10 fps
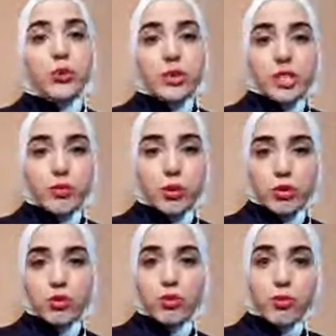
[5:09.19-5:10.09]
We're
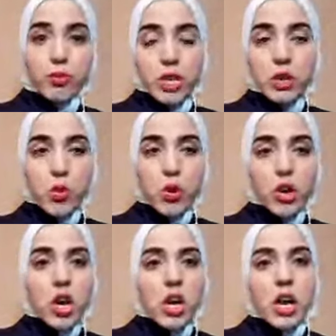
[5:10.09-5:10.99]
supposed to be
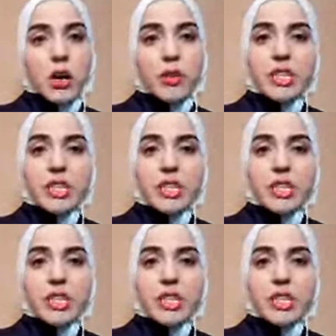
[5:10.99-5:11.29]
more uh,